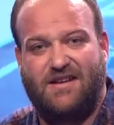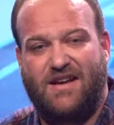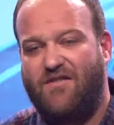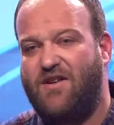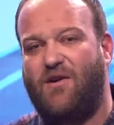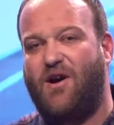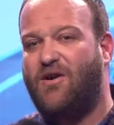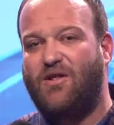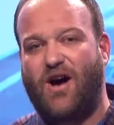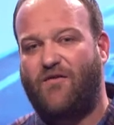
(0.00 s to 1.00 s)
even in my
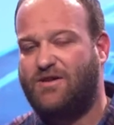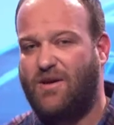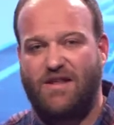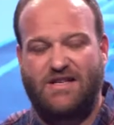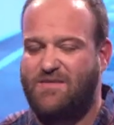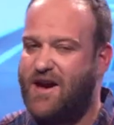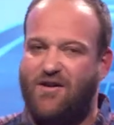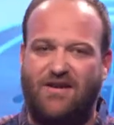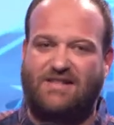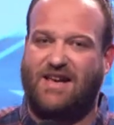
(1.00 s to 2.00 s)
own life, I was like, man, there's some
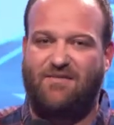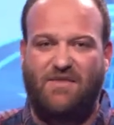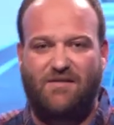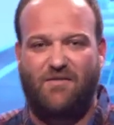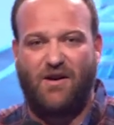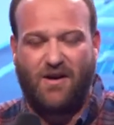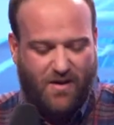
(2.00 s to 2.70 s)
areas that, man, my,